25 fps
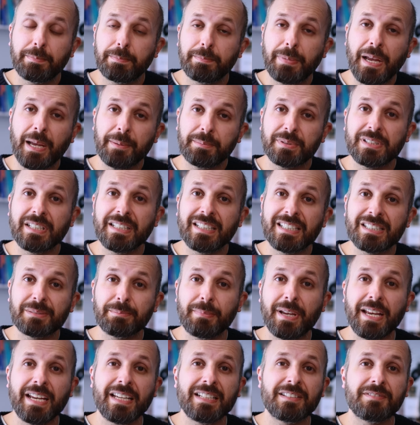pepsin is
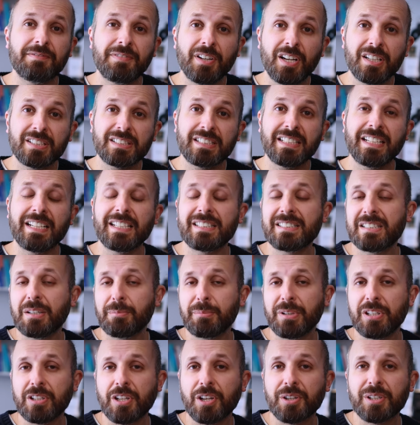made firstly as
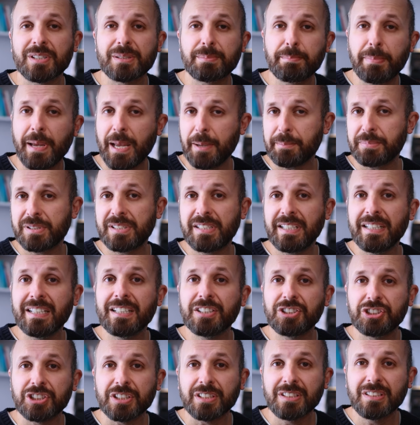something known as
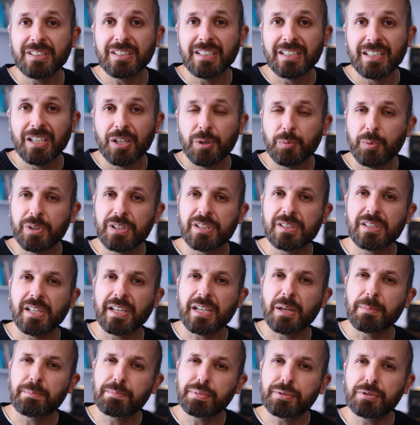pepsinogen, which is
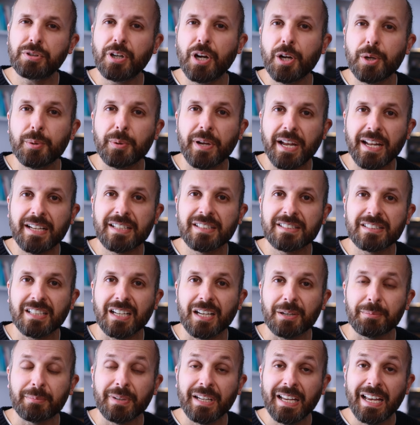like a
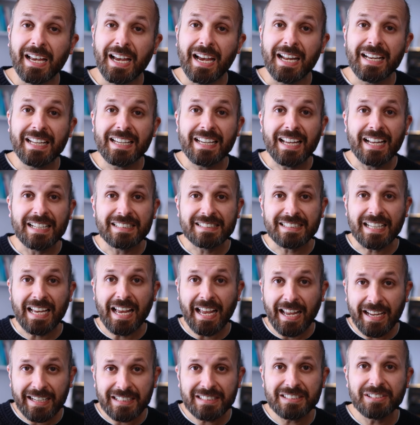proenzyme, and it gets
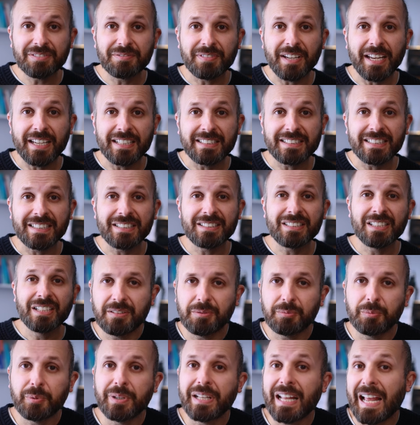activated
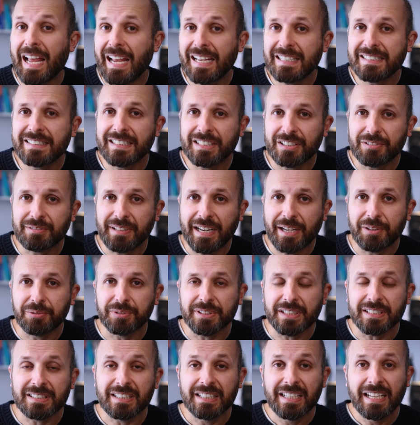with acid around
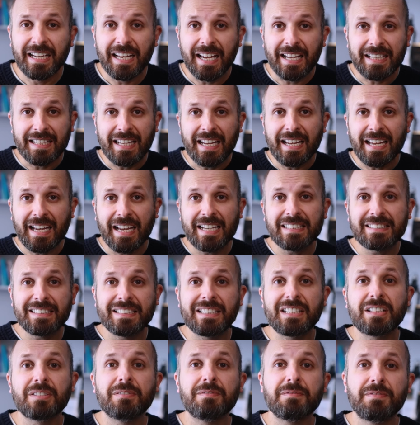it, and that
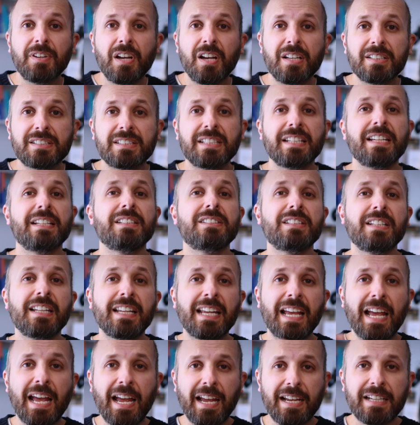acid converts it into
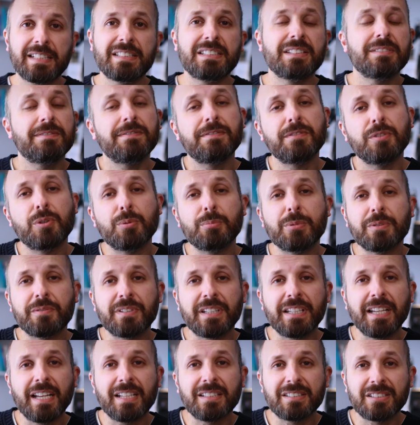the active form of
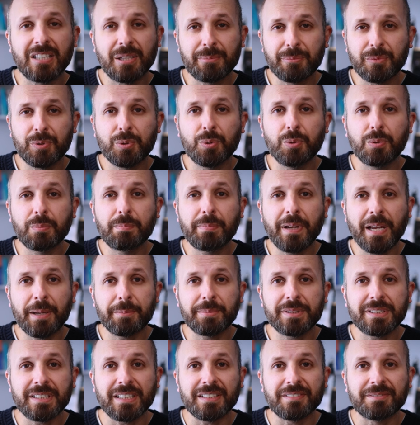the enzyme called
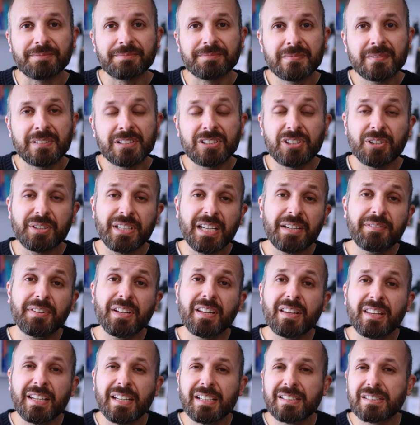pepsin. So
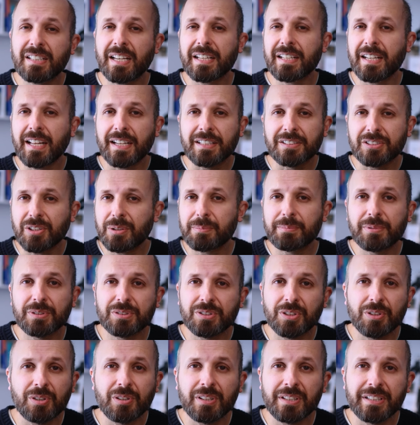giving things like
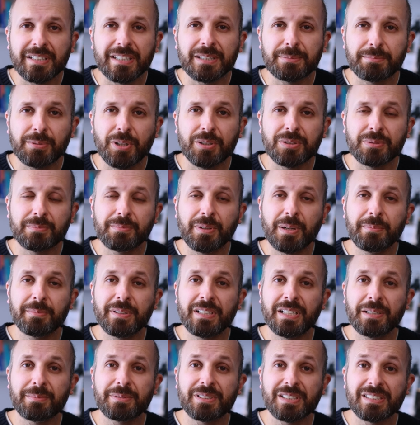lansoprazole and these proton pump
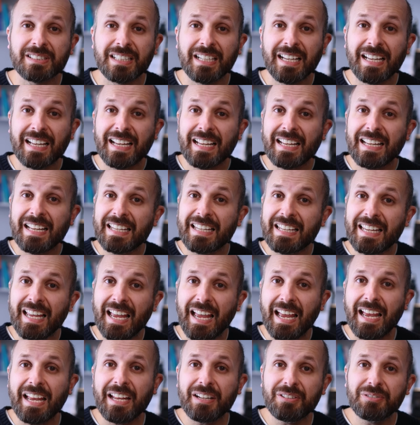inhibitors
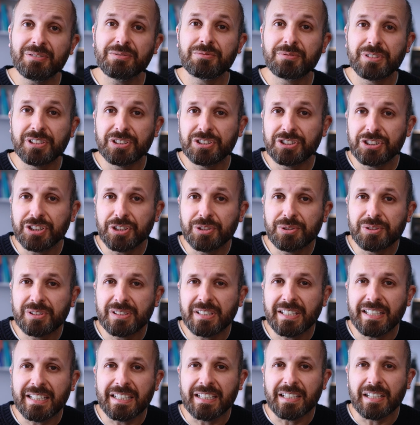can reduce
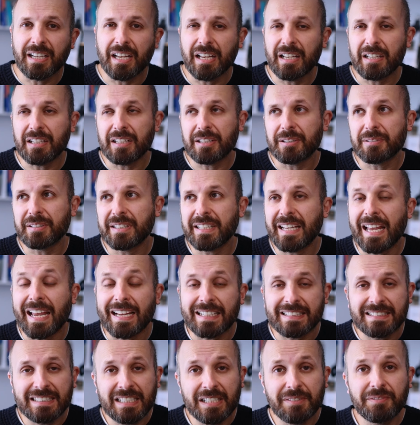the
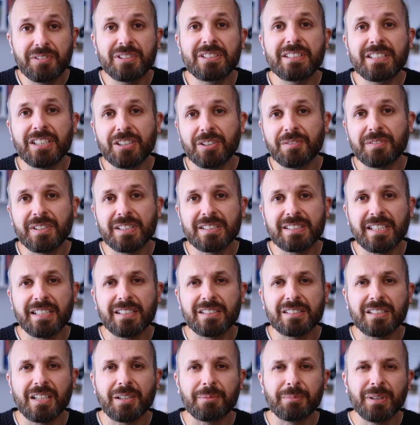activity of this
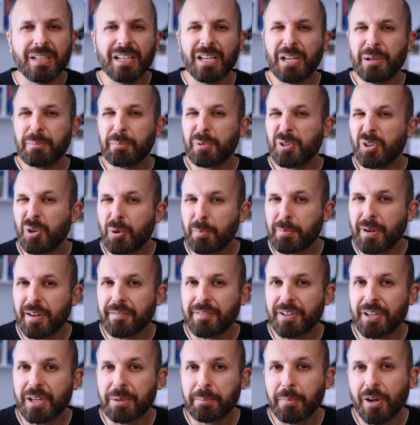enzyme, but not by
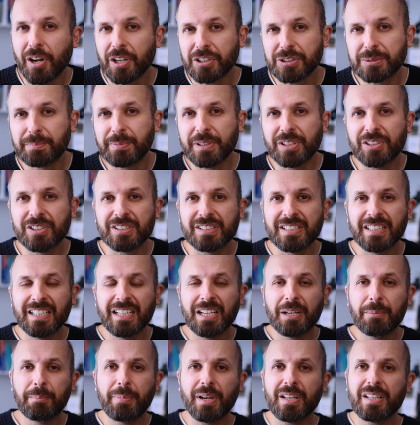very much, because
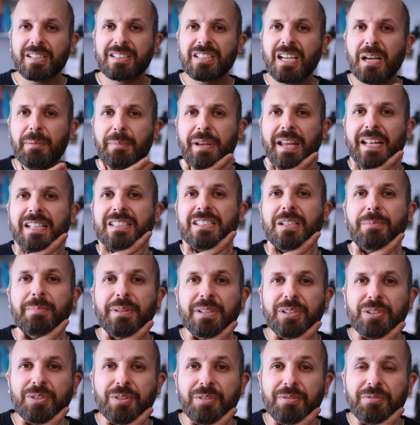by the time it ends up
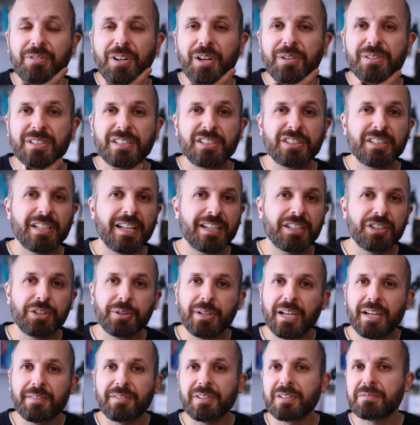in your throat and then you
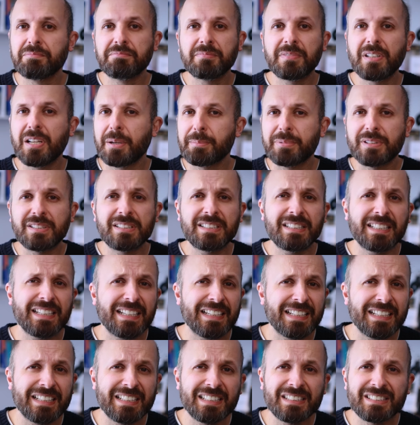have a cup of
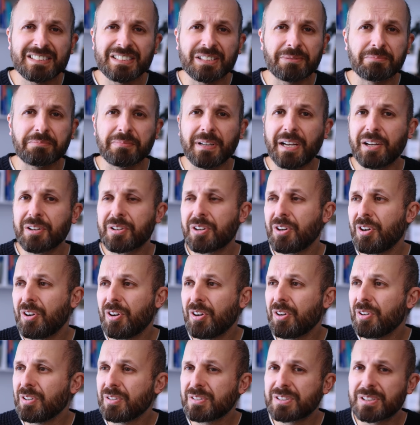tea, some
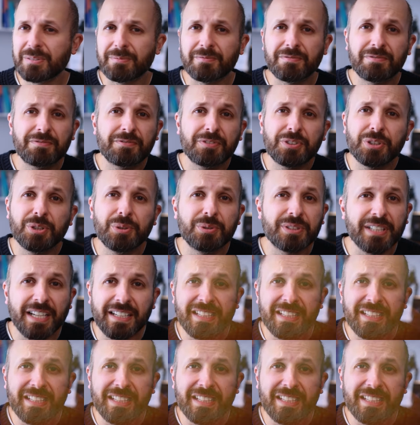alcohol, some fruit,